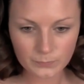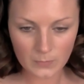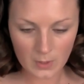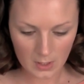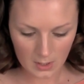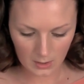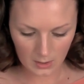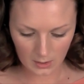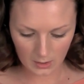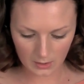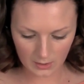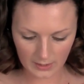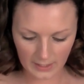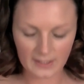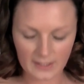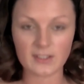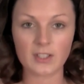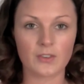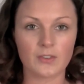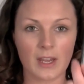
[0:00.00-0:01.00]
Okay, so
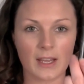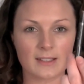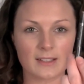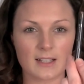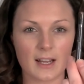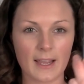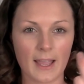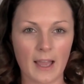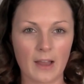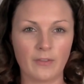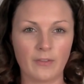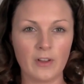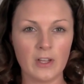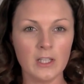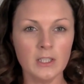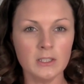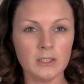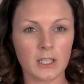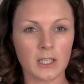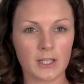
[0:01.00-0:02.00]
next I have an
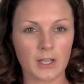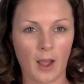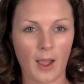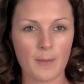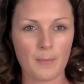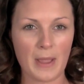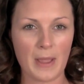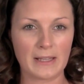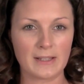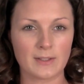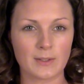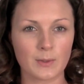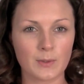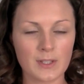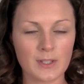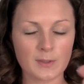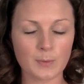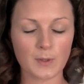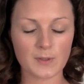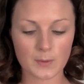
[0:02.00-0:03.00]
eye pencil. This one's
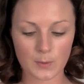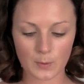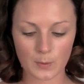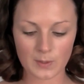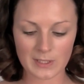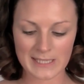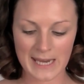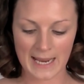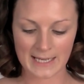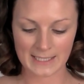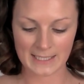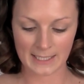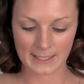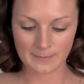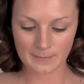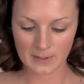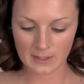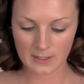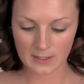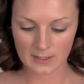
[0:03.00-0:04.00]
called Teddy. It's
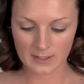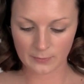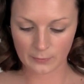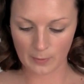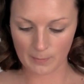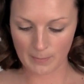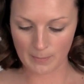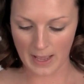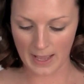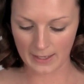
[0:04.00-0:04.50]
from MAC,